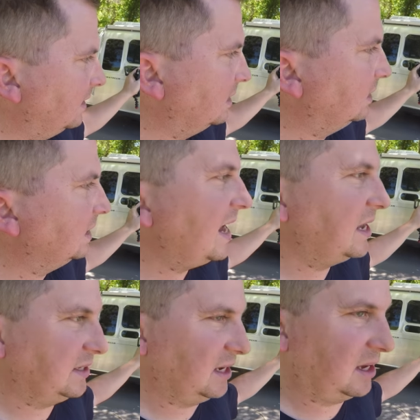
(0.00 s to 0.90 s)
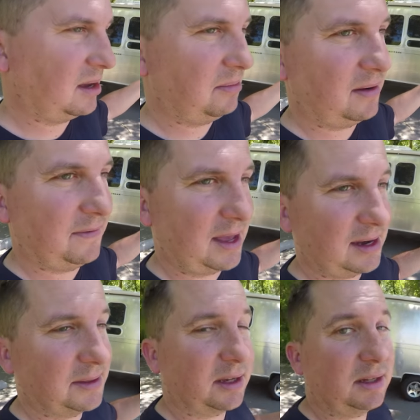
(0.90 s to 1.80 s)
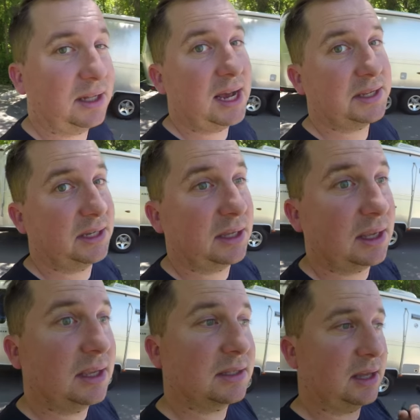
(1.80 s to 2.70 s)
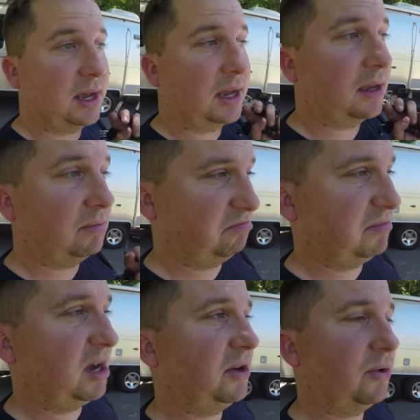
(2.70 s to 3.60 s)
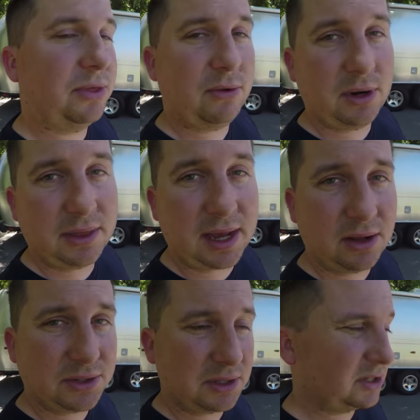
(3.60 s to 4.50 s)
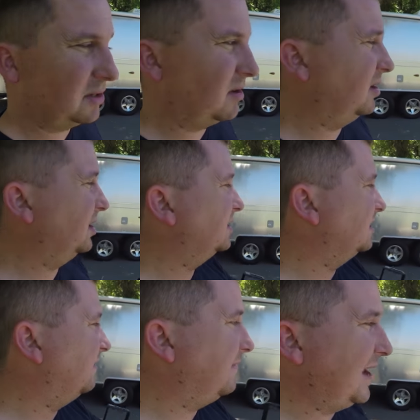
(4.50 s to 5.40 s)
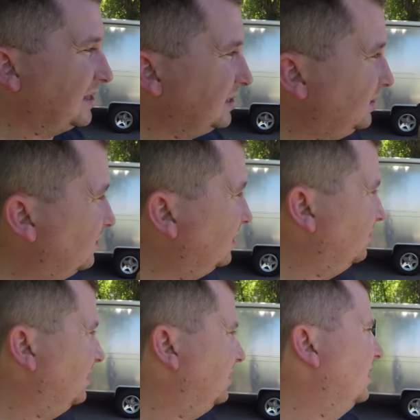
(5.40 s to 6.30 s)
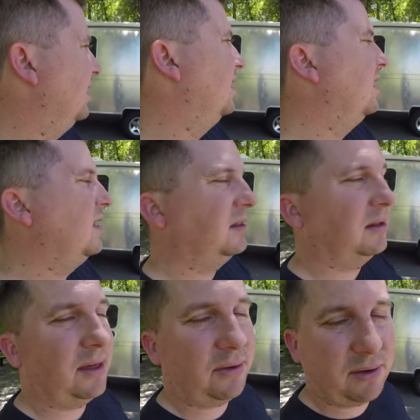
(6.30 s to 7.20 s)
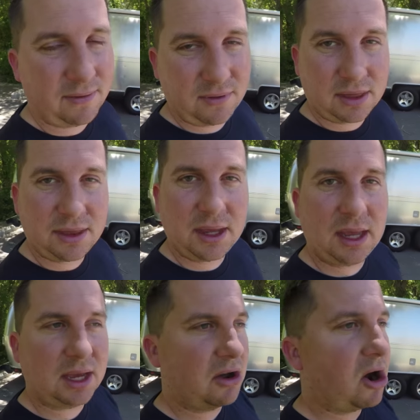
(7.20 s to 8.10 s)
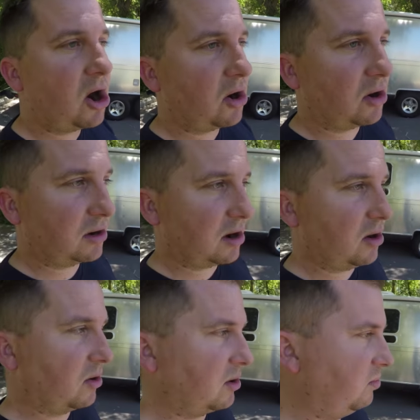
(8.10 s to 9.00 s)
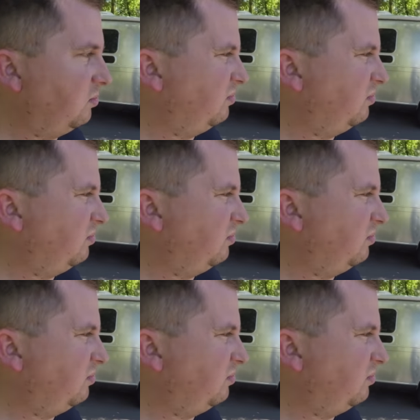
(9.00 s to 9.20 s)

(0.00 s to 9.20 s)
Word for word: the classic above that, and the classic is like 130,000 starting. It's the fancy one with leather everything and hard oak